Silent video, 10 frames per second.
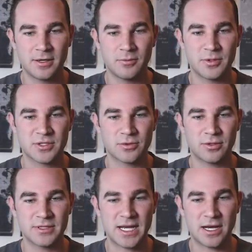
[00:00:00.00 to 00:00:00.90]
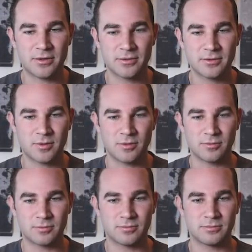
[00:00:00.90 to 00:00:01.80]
If we scroll down,
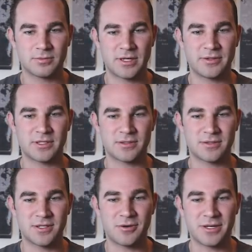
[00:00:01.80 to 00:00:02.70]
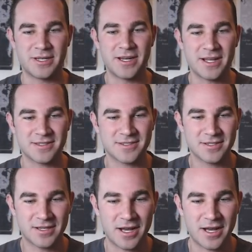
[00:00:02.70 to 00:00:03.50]
whoa. Everything's going nuts.